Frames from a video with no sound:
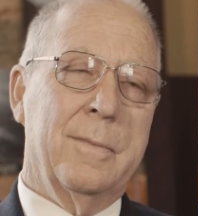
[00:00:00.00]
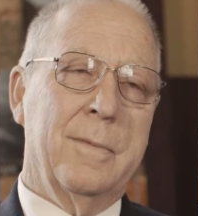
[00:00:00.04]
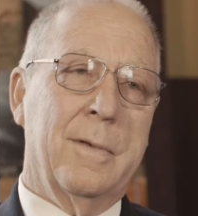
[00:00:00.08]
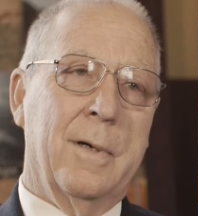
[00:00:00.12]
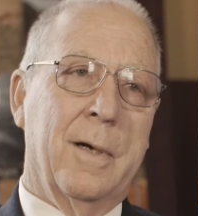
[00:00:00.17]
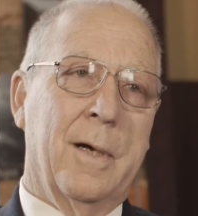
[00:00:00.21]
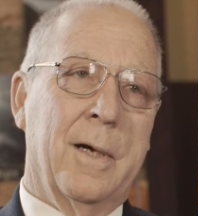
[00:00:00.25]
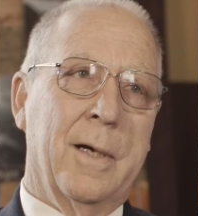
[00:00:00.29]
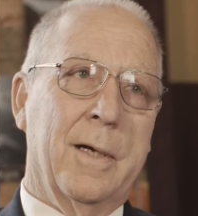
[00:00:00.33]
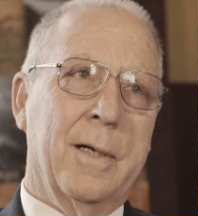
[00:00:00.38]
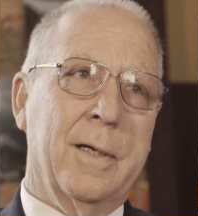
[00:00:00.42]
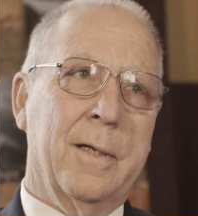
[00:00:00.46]

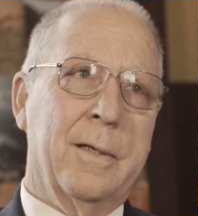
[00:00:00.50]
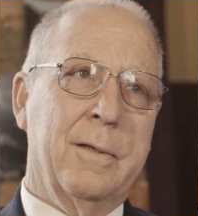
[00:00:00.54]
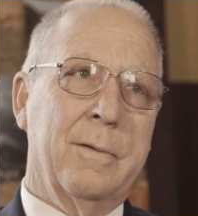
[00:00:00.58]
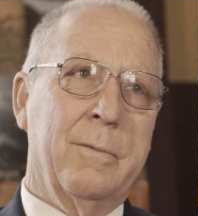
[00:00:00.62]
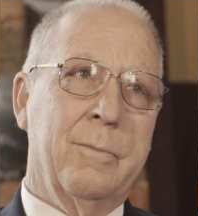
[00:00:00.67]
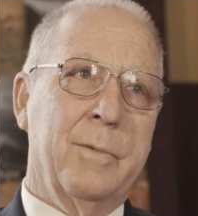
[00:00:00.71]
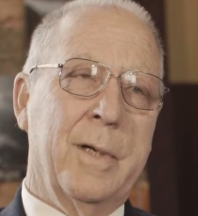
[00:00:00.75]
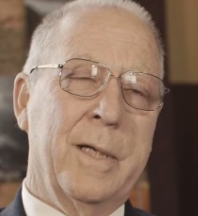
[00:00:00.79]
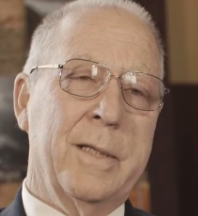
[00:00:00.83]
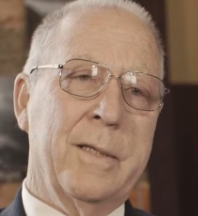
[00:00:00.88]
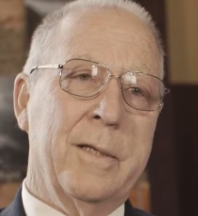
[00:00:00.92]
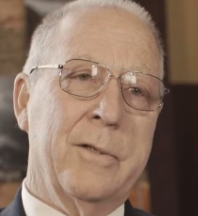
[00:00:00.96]

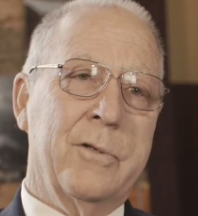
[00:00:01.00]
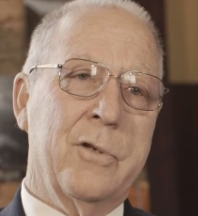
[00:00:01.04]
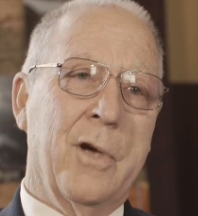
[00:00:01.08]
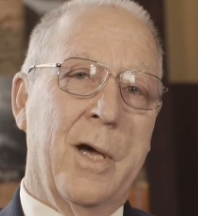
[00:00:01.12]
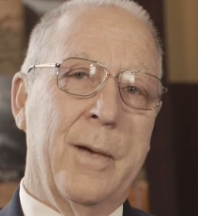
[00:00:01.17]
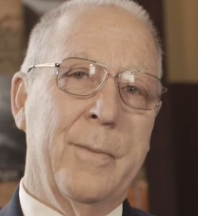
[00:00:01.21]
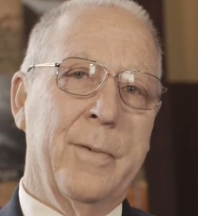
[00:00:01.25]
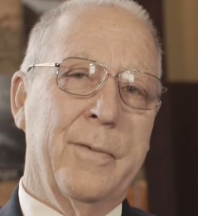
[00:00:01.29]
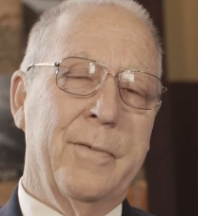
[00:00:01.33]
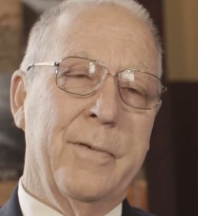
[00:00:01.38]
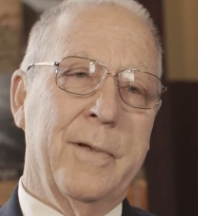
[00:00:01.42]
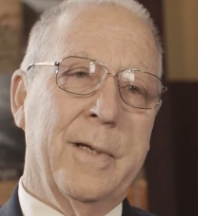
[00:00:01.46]
At the
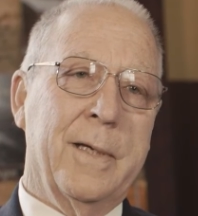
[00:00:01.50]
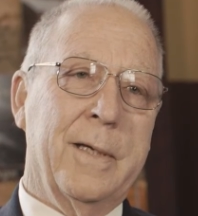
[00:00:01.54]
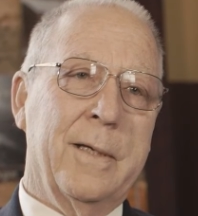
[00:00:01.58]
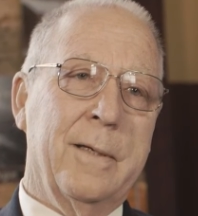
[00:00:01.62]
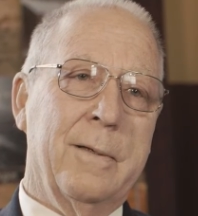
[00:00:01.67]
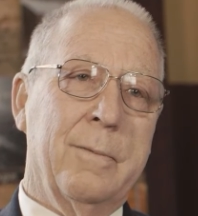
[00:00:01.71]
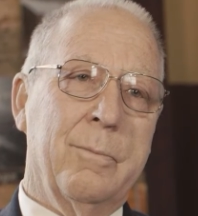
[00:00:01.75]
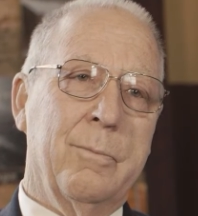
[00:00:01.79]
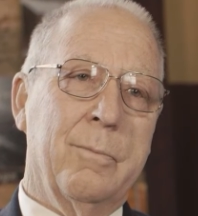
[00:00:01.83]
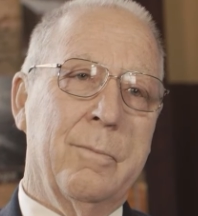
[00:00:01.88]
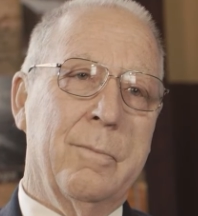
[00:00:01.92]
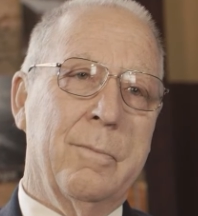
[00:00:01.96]
time of the
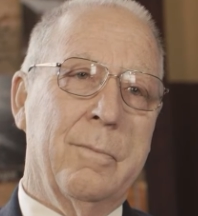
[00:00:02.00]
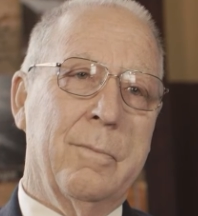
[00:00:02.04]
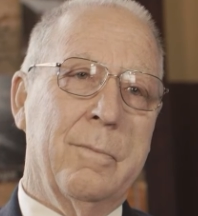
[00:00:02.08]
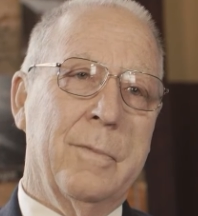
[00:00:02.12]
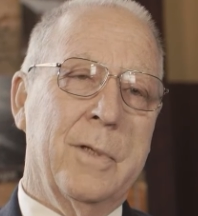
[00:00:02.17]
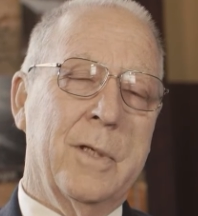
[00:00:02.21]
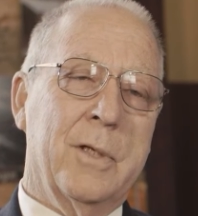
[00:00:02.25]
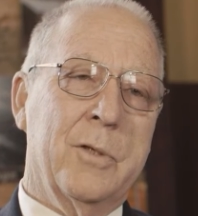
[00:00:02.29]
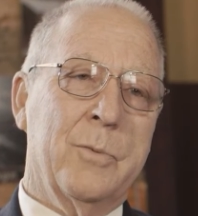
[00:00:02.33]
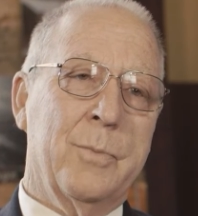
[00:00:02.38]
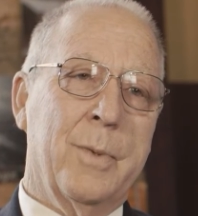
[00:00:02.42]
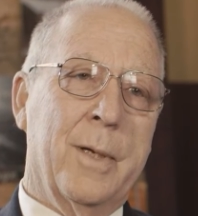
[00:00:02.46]

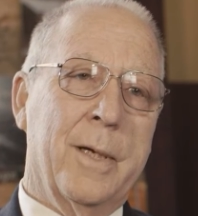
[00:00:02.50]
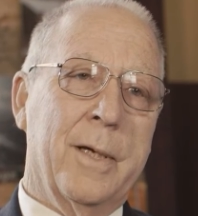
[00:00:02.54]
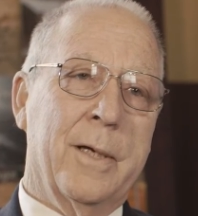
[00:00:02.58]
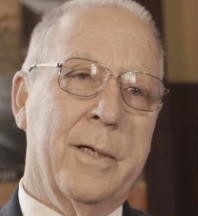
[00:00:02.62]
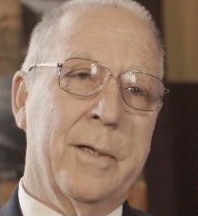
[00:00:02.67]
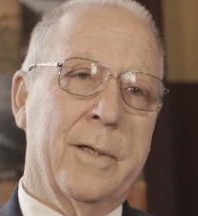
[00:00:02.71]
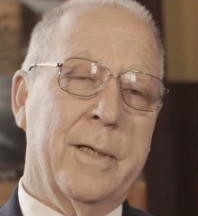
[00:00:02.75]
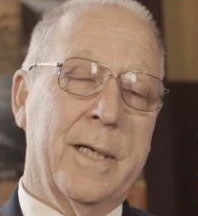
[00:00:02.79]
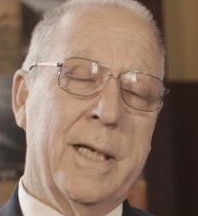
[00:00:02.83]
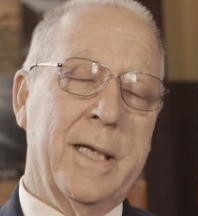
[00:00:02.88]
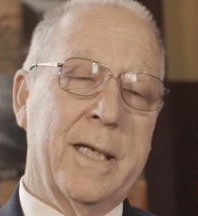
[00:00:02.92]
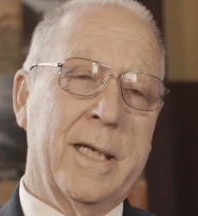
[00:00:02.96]

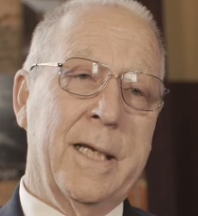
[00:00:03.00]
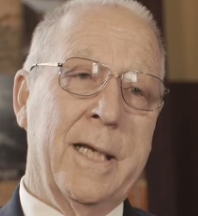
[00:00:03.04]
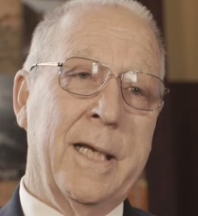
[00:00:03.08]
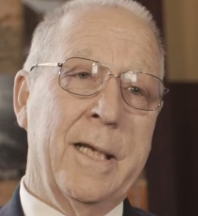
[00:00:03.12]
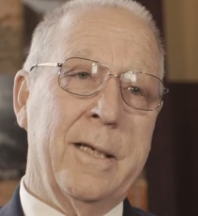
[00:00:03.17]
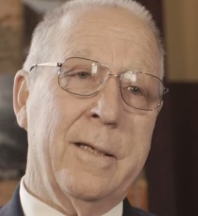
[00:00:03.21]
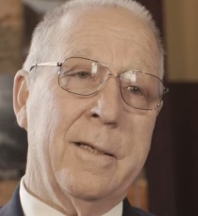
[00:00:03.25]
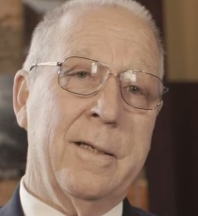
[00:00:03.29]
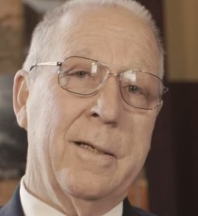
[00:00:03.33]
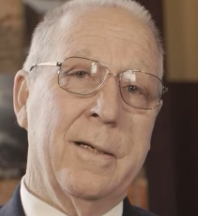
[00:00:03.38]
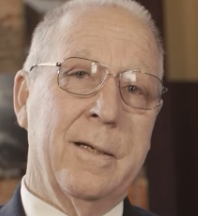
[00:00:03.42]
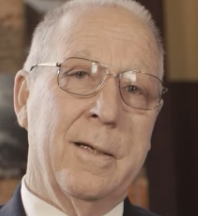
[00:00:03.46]
getting
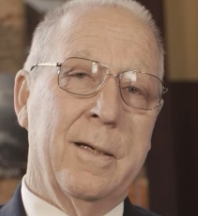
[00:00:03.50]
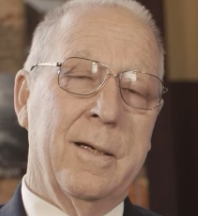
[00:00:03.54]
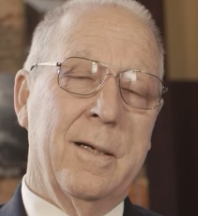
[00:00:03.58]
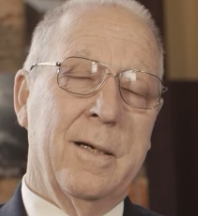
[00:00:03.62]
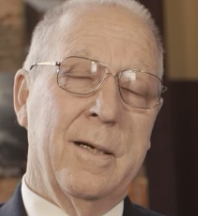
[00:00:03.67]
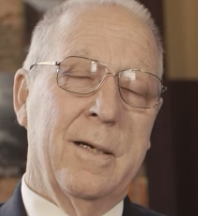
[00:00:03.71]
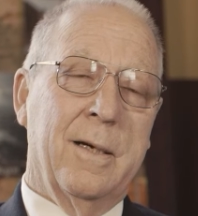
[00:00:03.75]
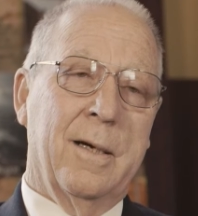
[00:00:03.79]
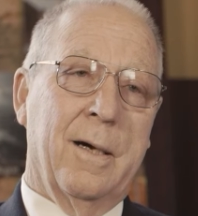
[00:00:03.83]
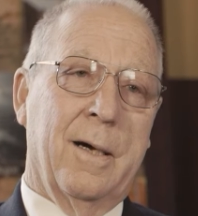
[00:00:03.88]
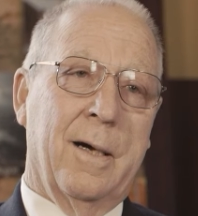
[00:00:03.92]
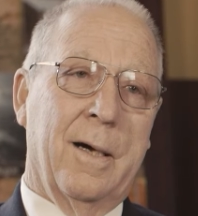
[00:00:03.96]
hit,
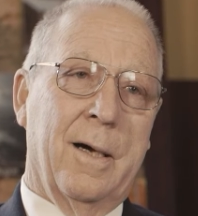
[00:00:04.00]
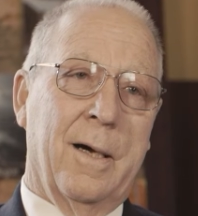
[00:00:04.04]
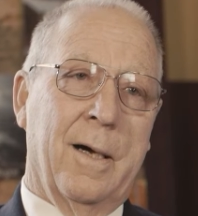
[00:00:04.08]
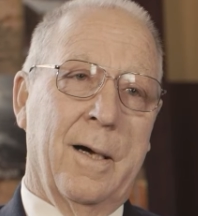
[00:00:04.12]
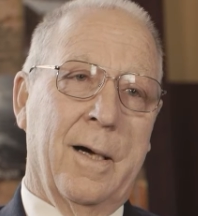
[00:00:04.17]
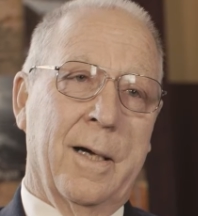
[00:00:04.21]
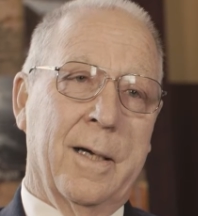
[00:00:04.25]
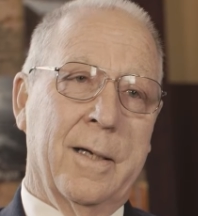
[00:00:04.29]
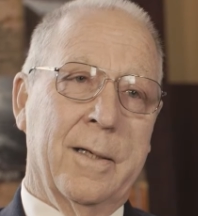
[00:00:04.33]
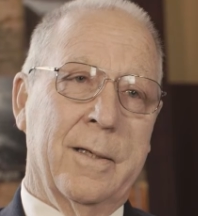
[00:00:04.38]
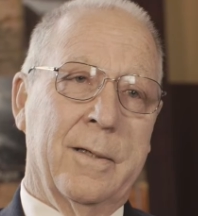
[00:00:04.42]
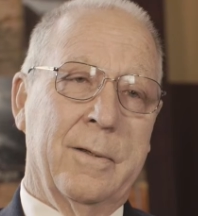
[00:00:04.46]

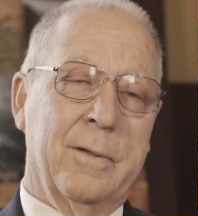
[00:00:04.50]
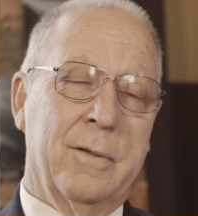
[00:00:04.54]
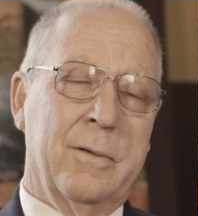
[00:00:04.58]
I